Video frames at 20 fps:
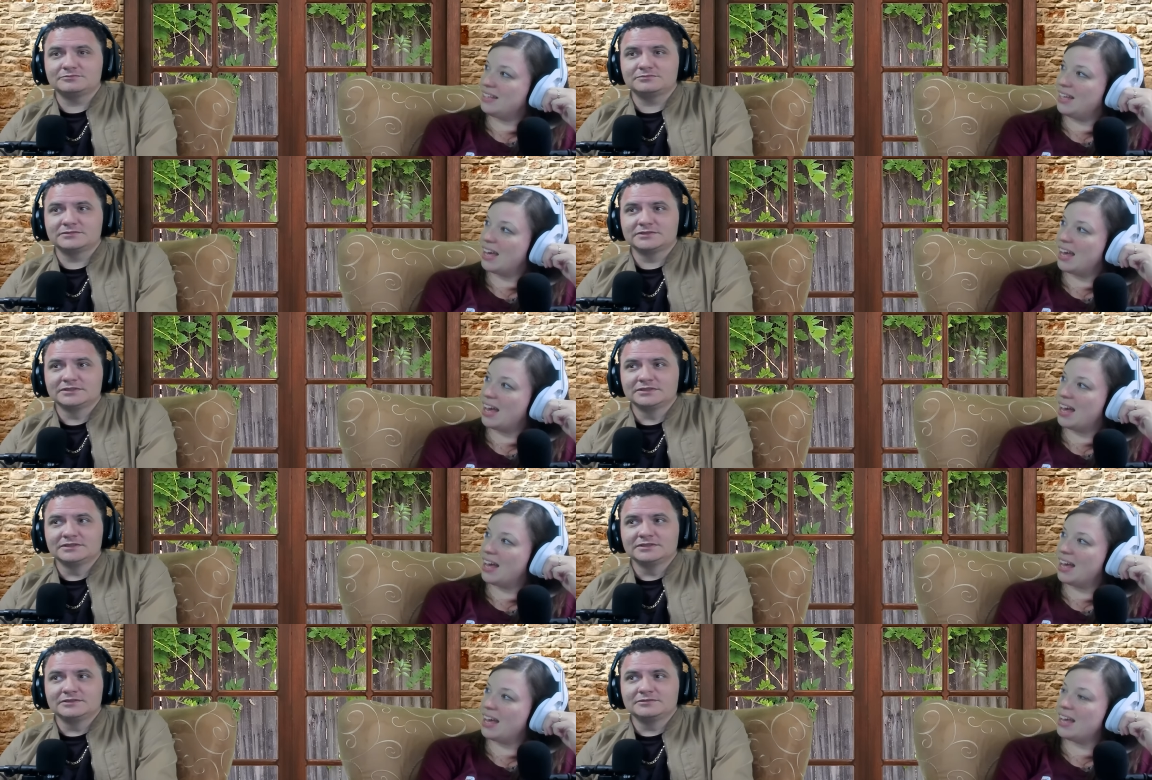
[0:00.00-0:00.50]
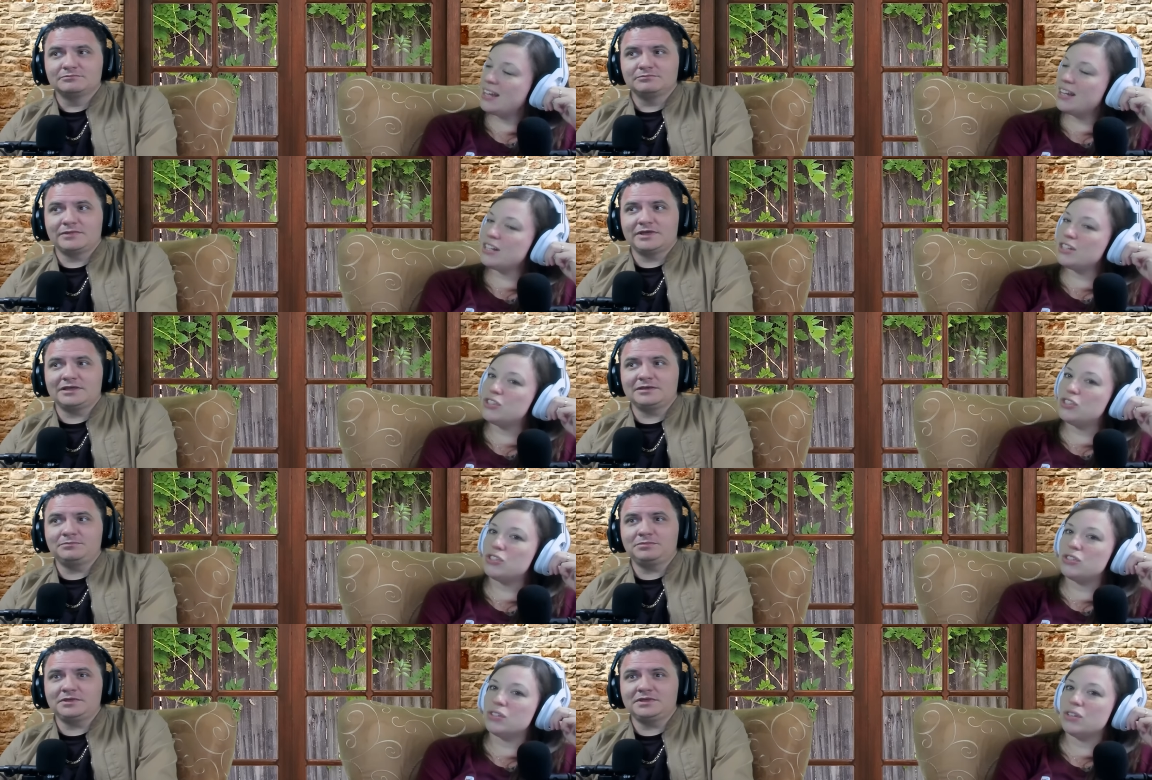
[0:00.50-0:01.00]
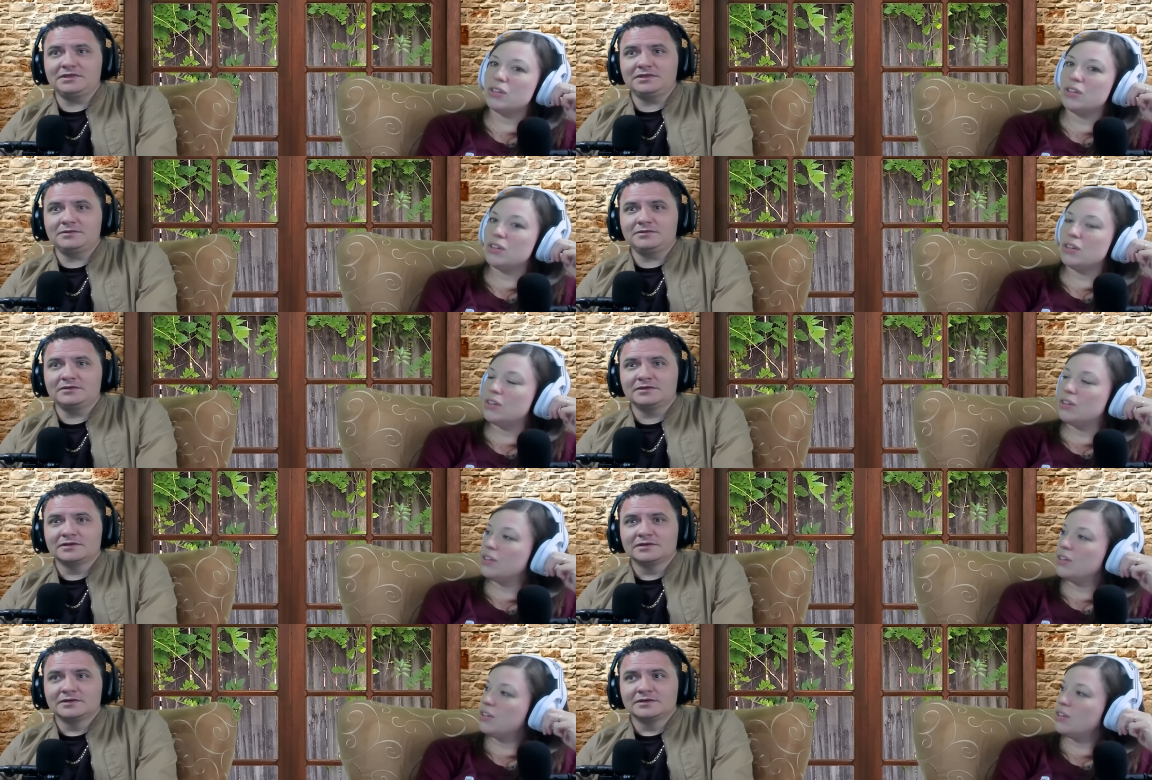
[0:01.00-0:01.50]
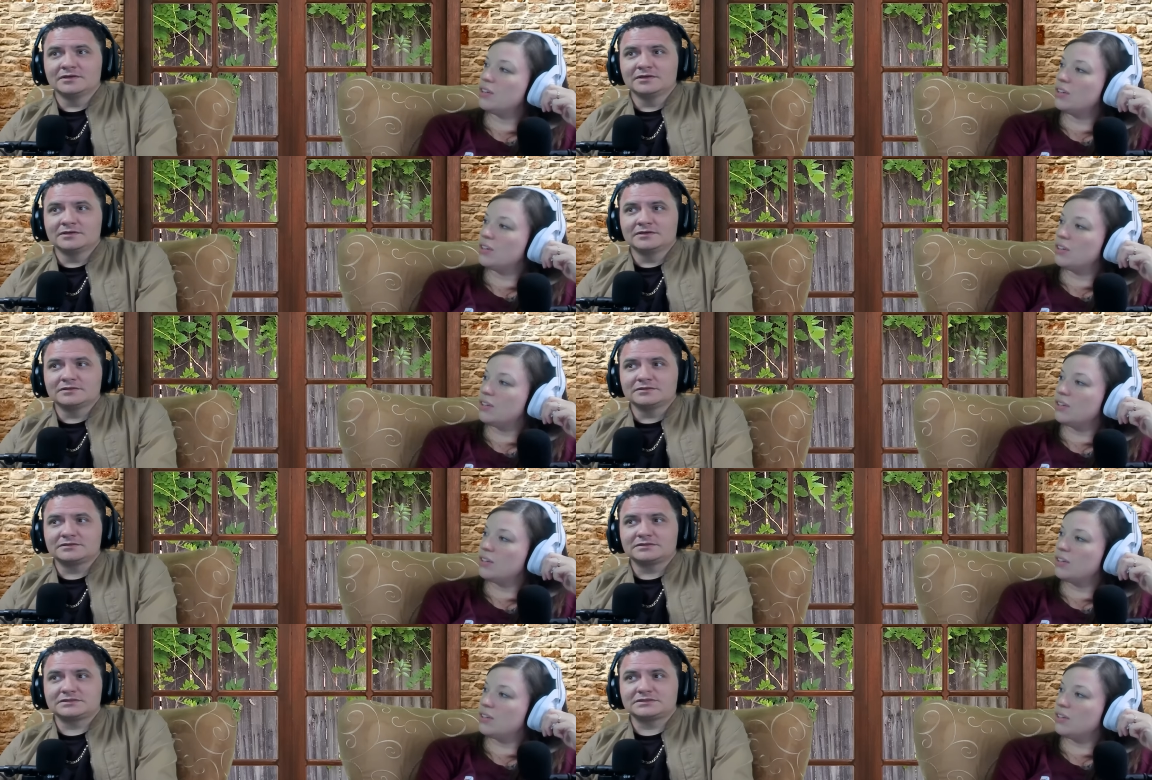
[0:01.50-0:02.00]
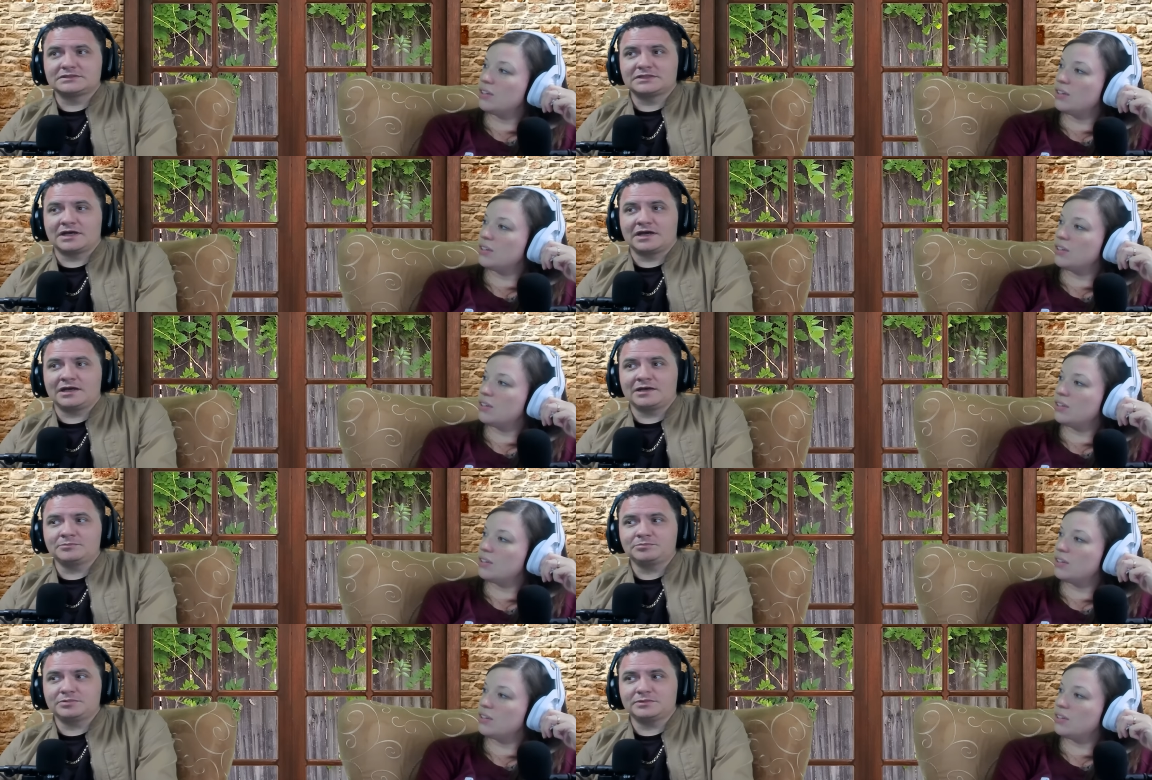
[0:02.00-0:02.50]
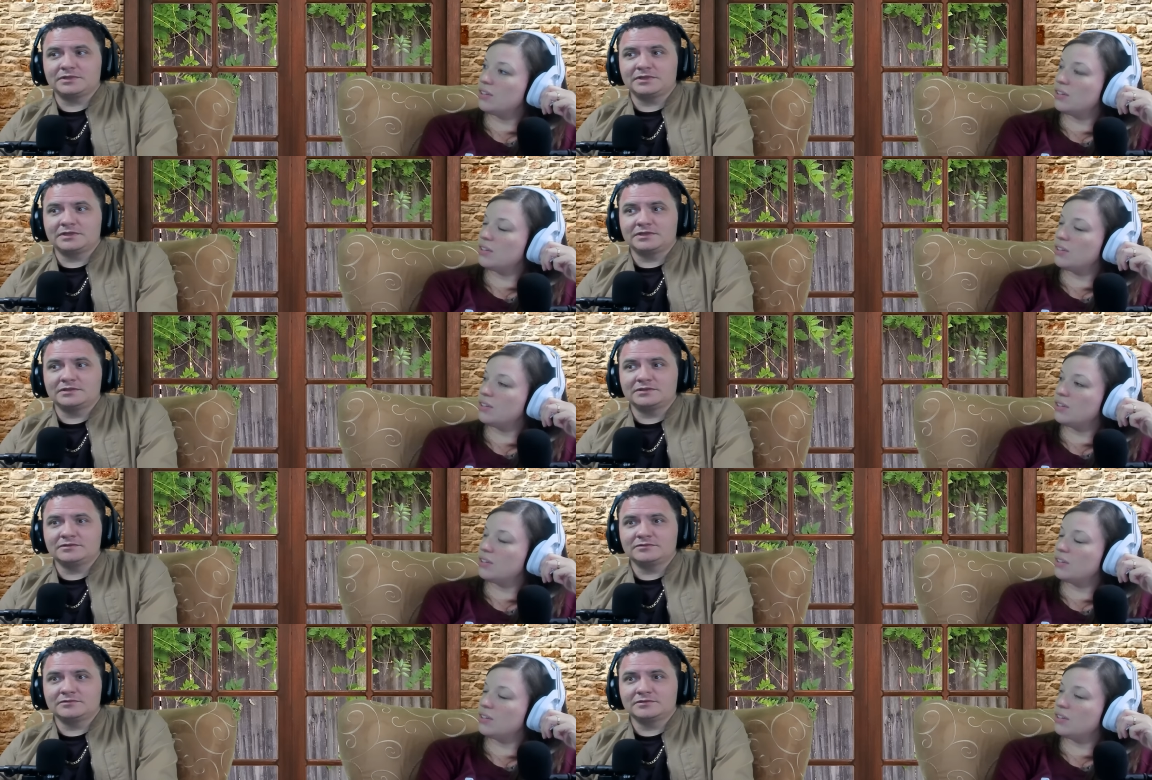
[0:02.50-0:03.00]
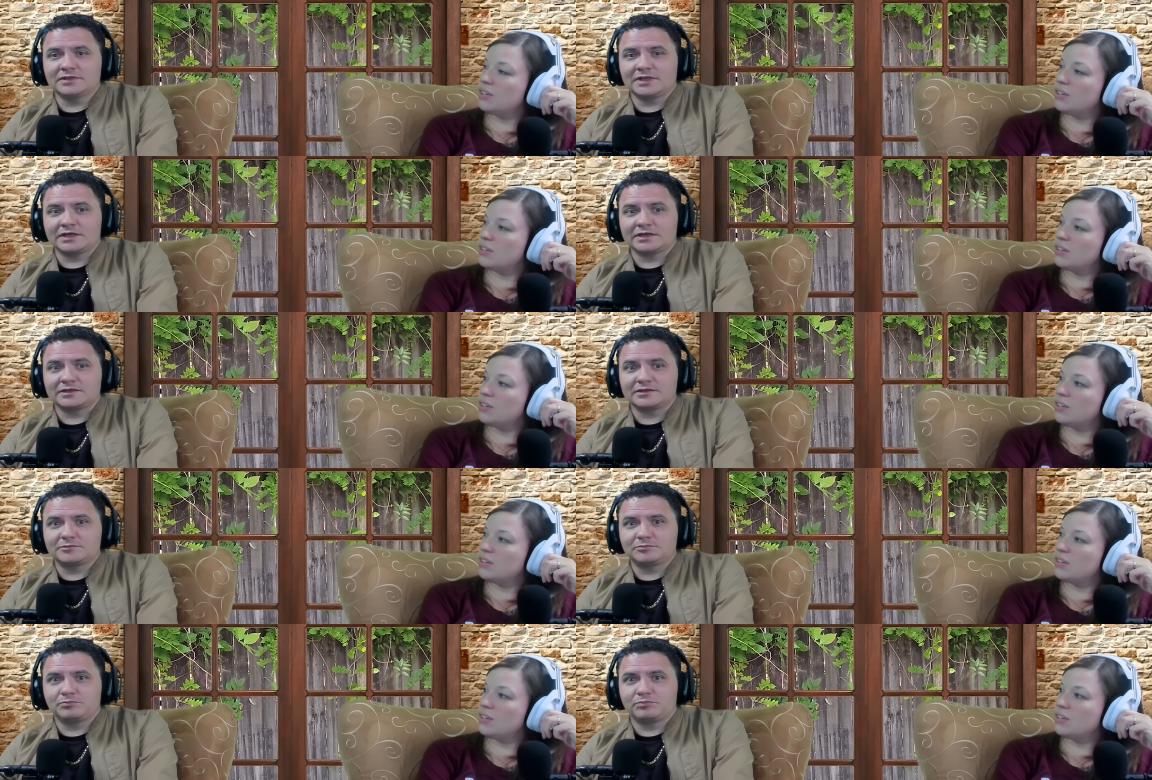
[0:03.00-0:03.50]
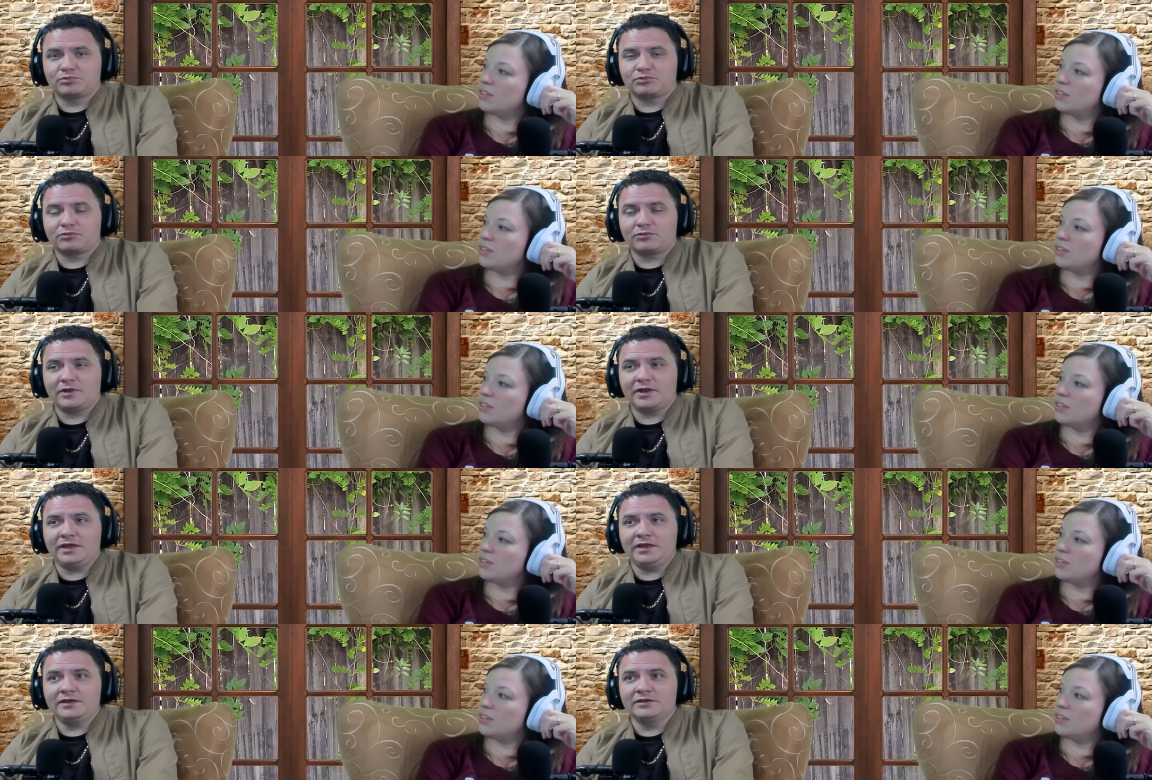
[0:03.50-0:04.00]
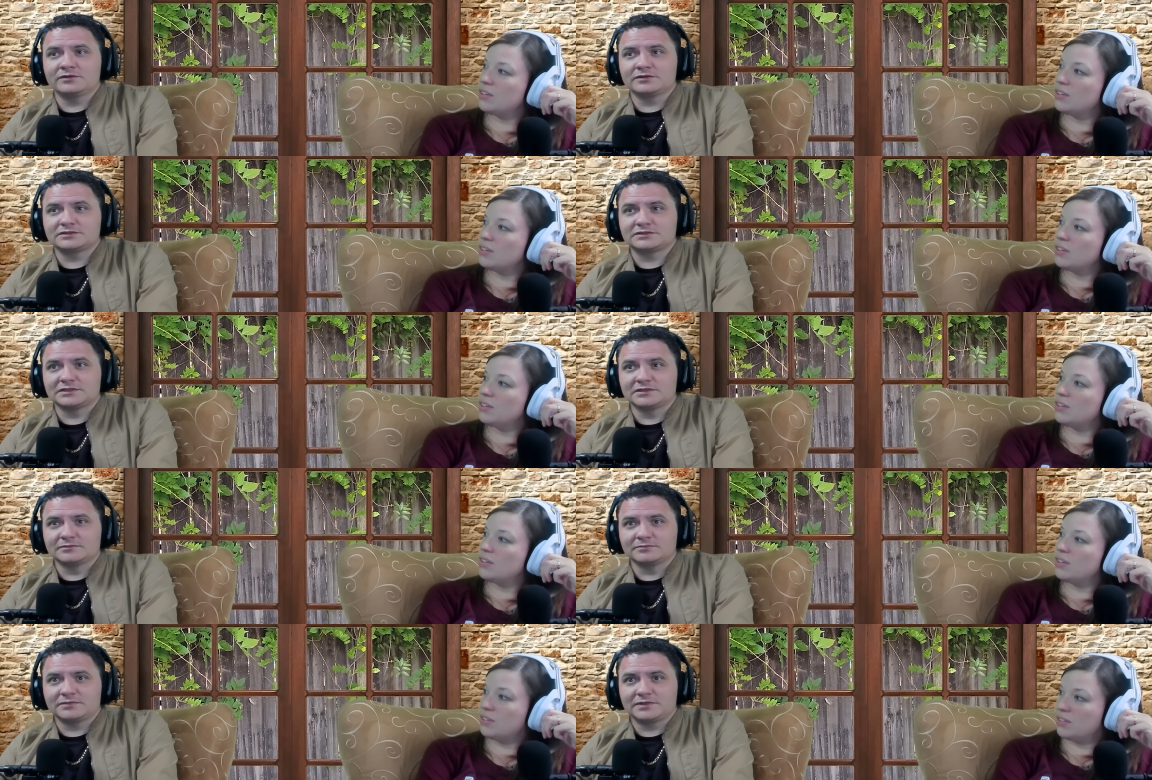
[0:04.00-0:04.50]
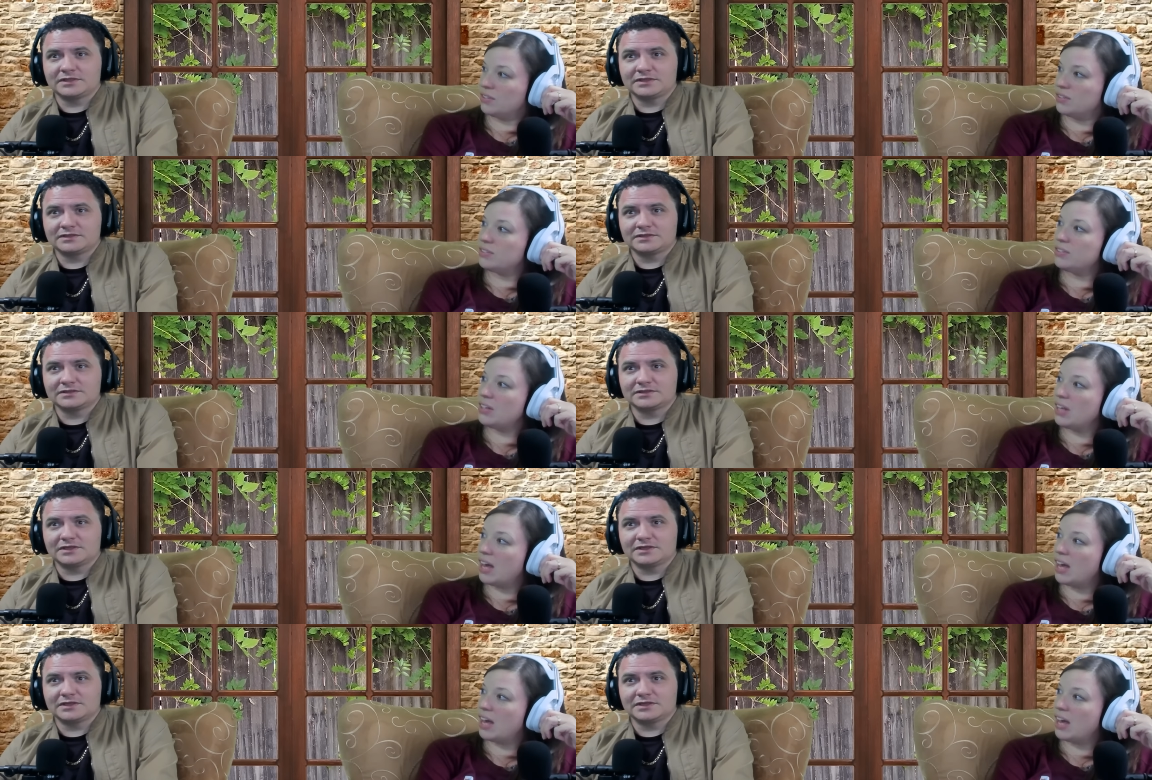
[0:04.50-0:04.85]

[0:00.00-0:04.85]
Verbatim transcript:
Speaker 1: Yeah, and maybe stop and like pray or something.